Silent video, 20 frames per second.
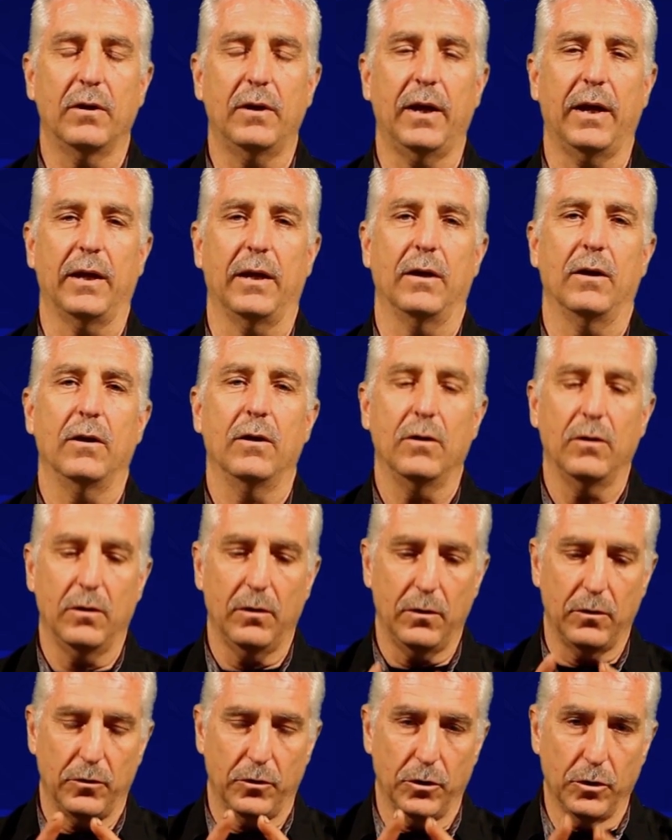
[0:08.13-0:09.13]
Today,
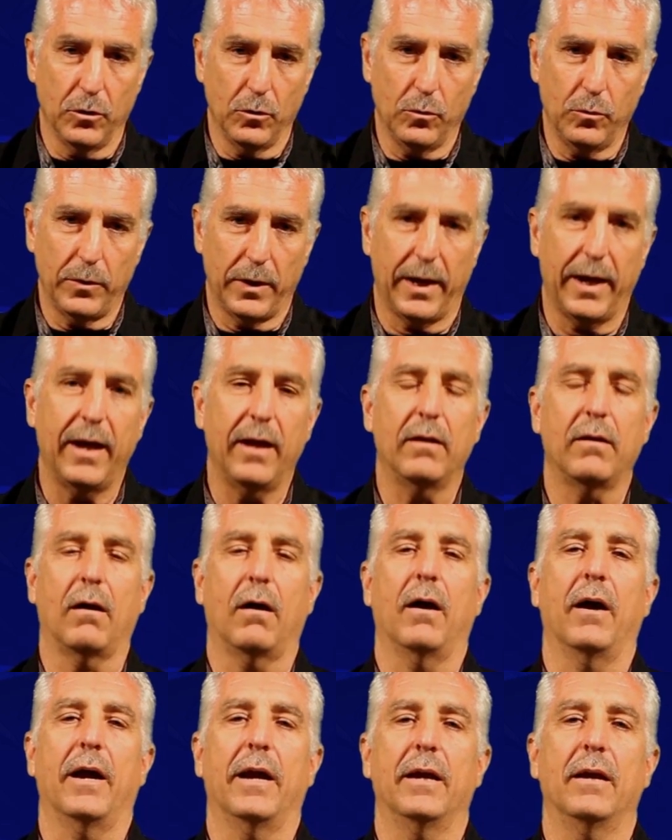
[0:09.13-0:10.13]
you
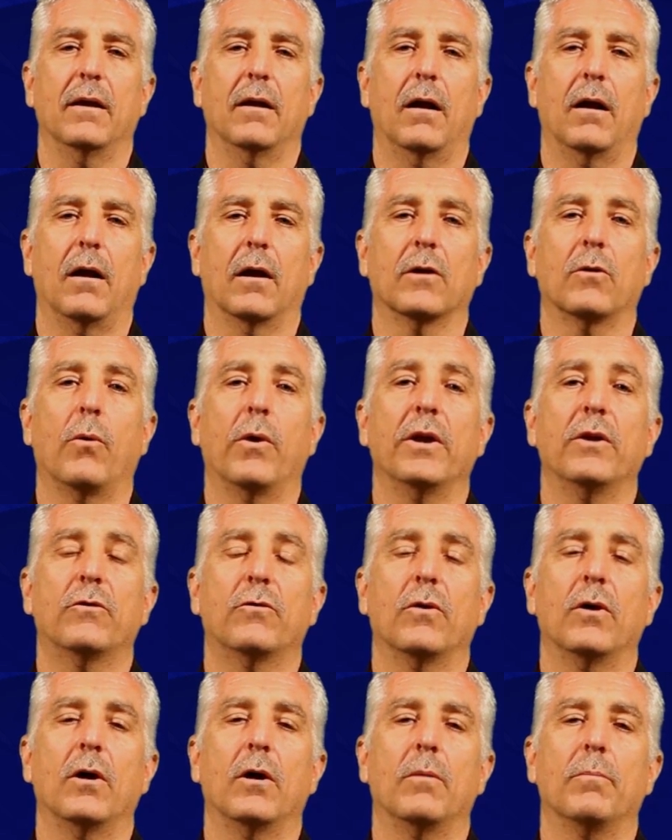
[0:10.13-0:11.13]
and I are
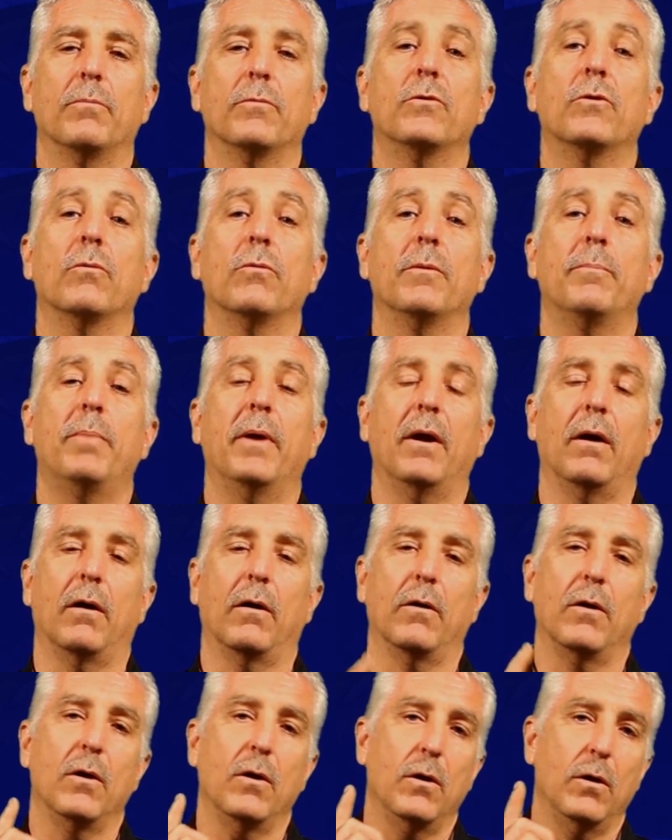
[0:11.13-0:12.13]
going to help to
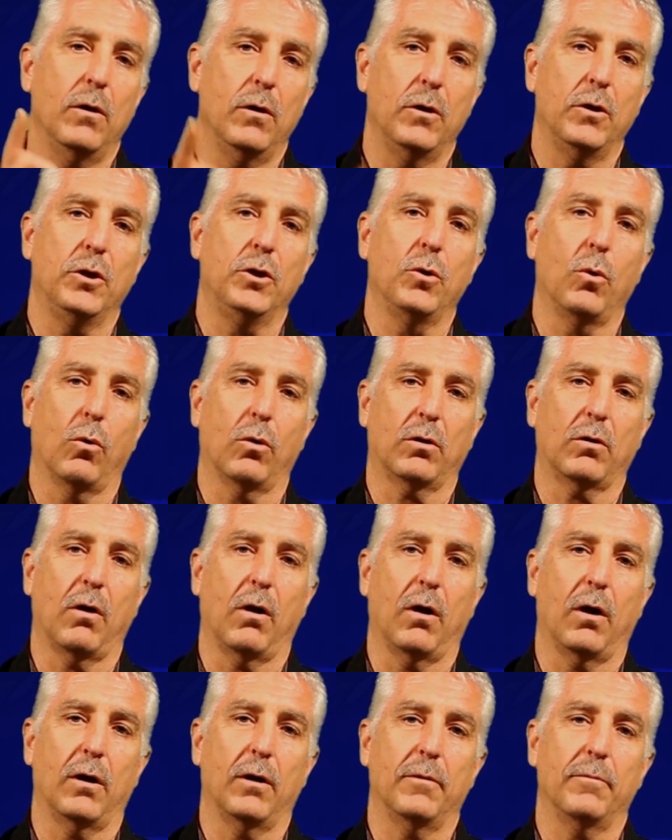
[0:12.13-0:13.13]
repair your
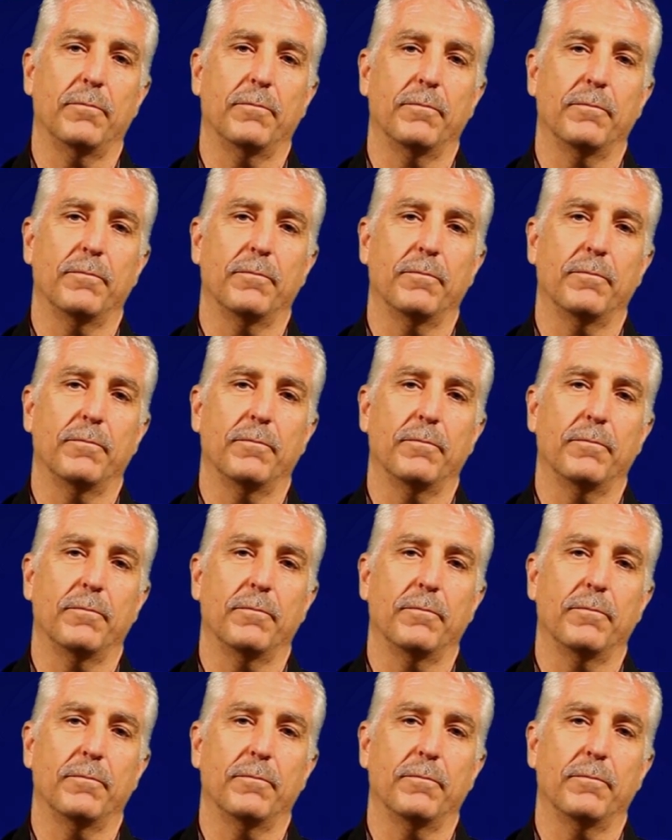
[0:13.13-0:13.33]
car.